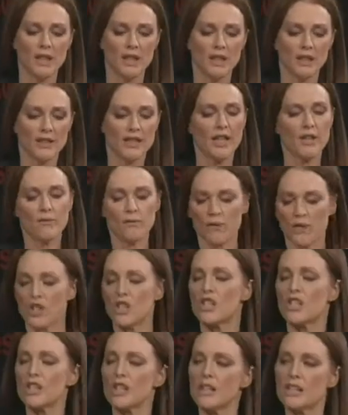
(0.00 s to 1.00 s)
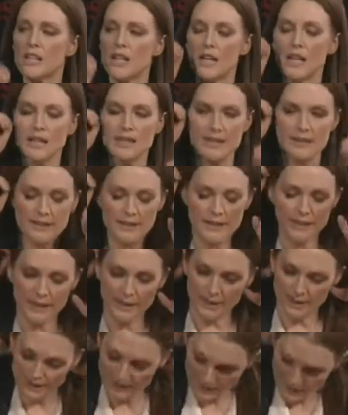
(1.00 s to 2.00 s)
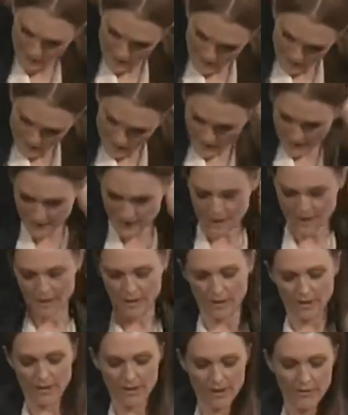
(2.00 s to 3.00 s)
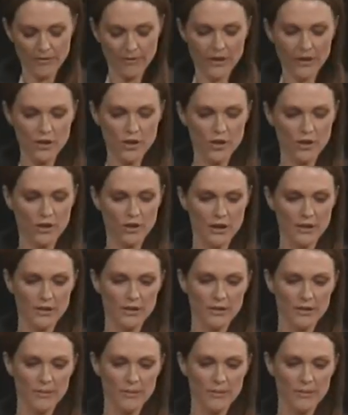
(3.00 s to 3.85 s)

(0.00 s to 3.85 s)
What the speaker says: it's kind of rich dilettantes, and eventually